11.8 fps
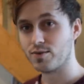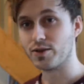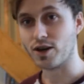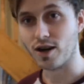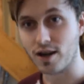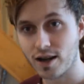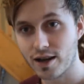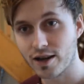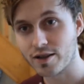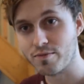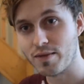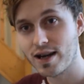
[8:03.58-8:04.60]
We got
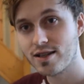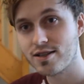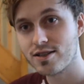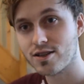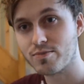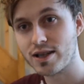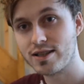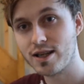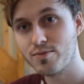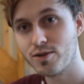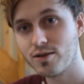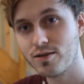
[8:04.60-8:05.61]
the mess on my
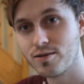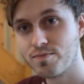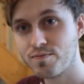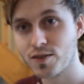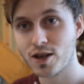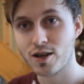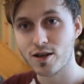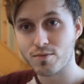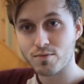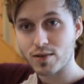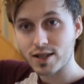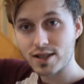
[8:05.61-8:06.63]
table,
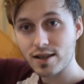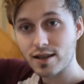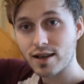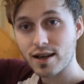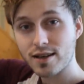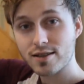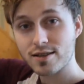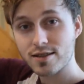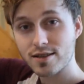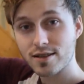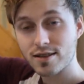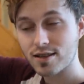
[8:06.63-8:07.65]
my
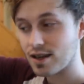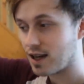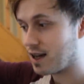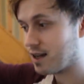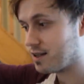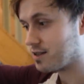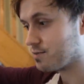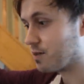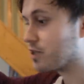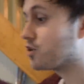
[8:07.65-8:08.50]
staircase, and my